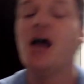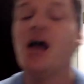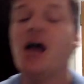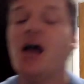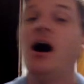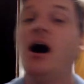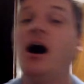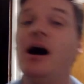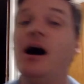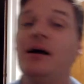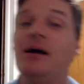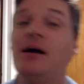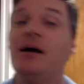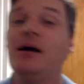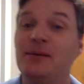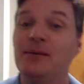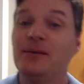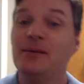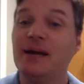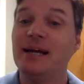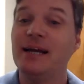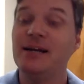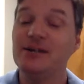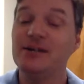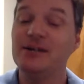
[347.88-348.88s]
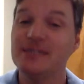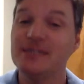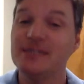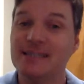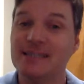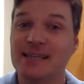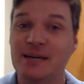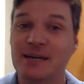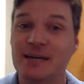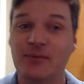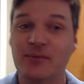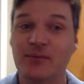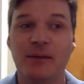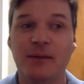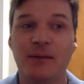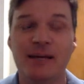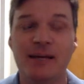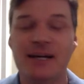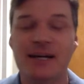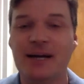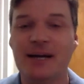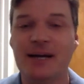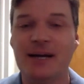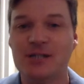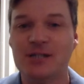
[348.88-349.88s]
Anyway, here's the thing. Romaine
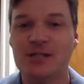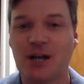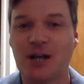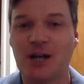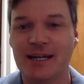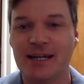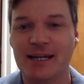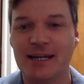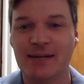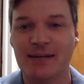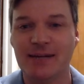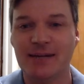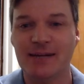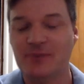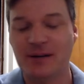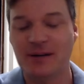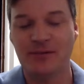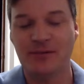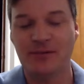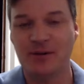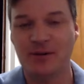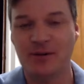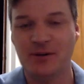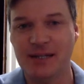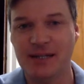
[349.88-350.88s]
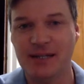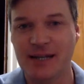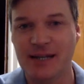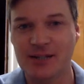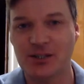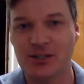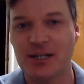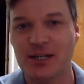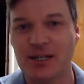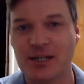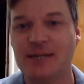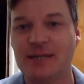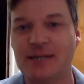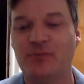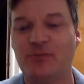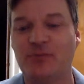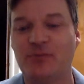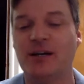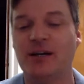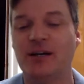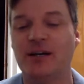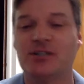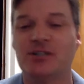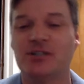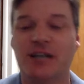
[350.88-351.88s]
and I were talking, yesterday, day before
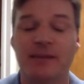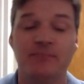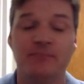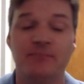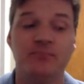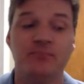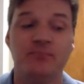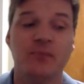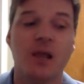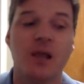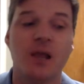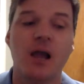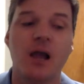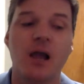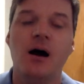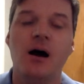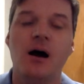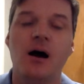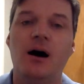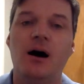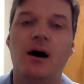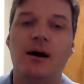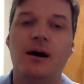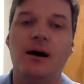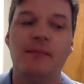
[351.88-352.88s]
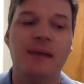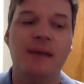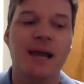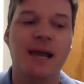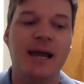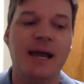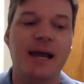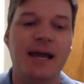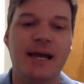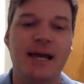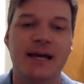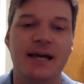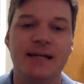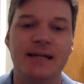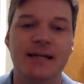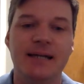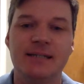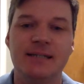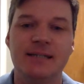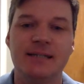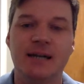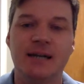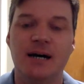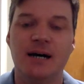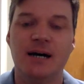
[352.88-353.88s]
yesterday.
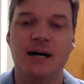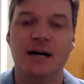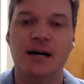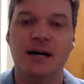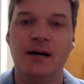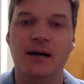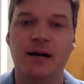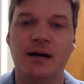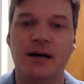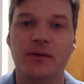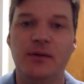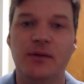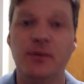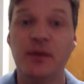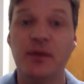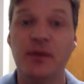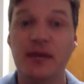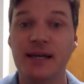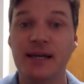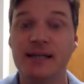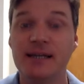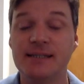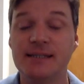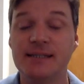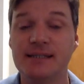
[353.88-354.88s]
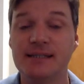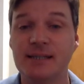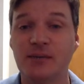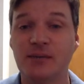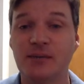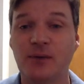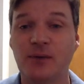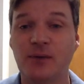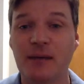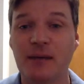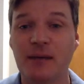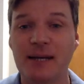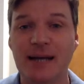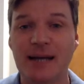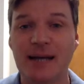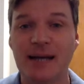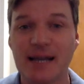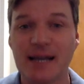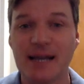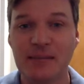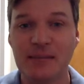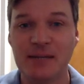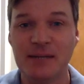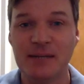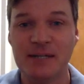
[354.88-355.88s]
The thing is that Romaine and I
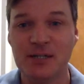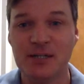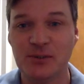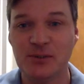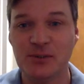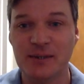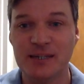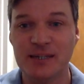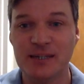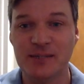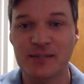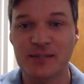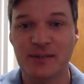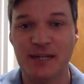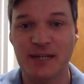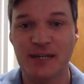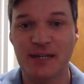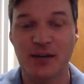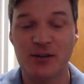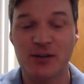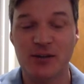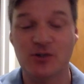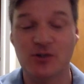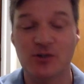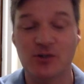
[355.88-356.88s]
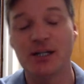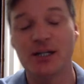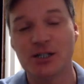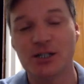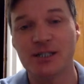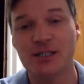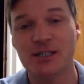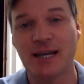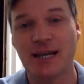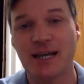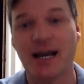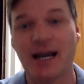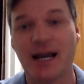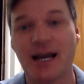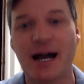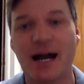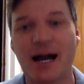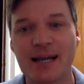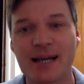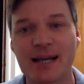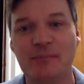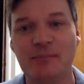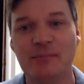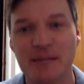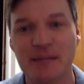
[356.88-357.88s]
committed to doing these videos, or I should say, I
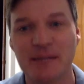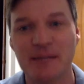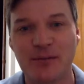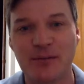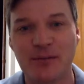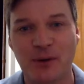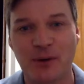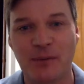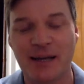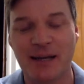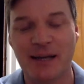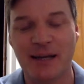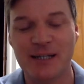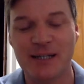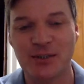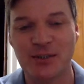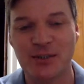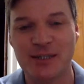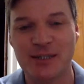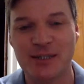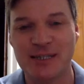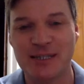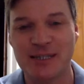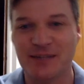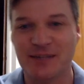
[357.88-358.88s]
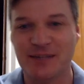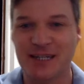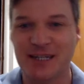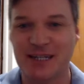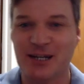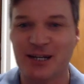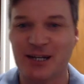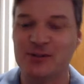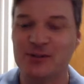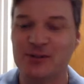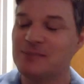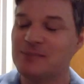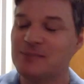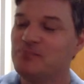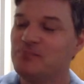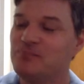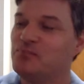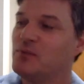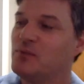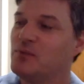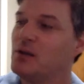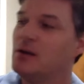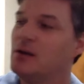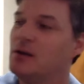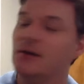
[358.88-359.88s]
committed Romaine to doing these videos
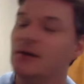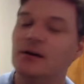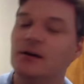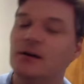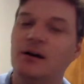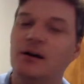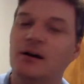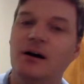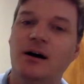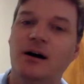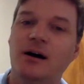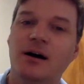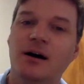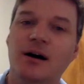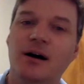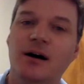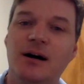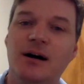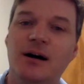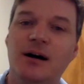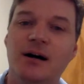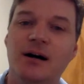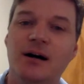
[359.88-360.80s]
that